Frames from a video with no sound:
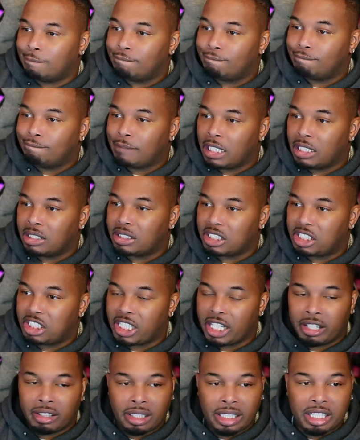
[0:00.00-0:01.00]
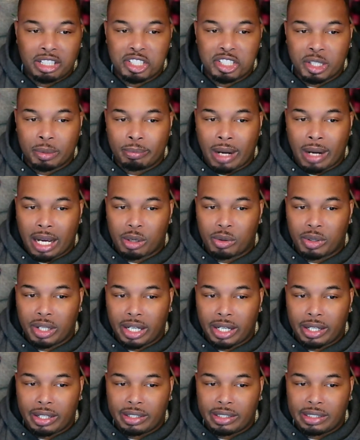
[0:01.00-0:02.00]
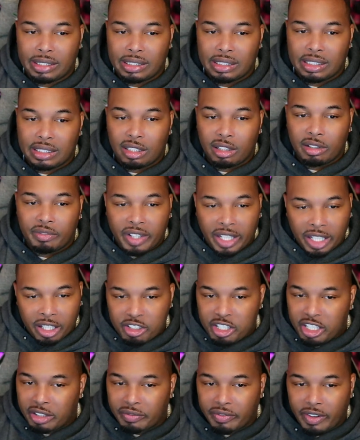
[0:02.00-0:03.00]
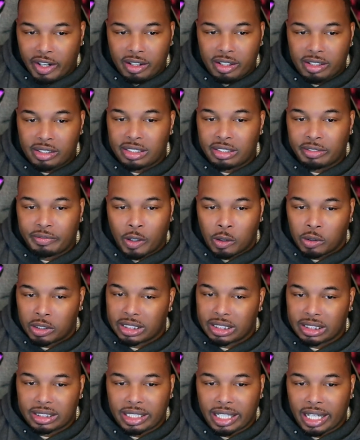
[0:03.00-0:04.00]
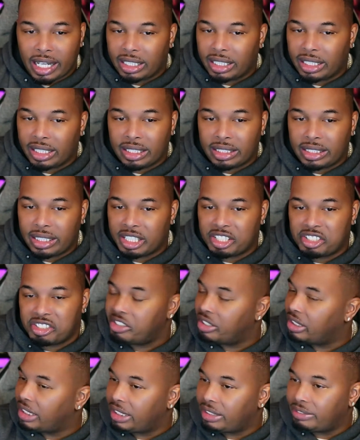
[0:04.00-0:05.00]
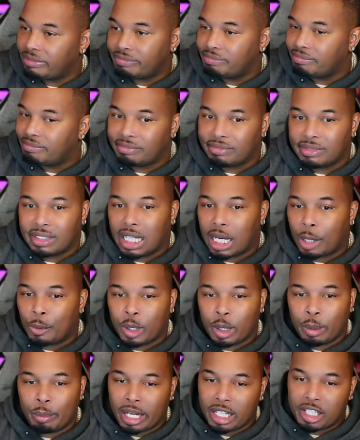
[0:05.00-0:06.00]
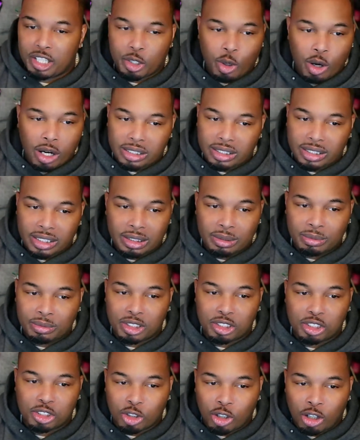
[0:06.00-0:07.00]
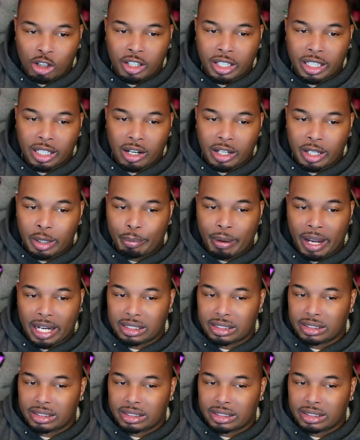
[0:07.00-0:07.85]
There's a shared leadership model there. For Energy Converters, the focus is scaling intentionally. I want to make sure our systems are strong and our impact is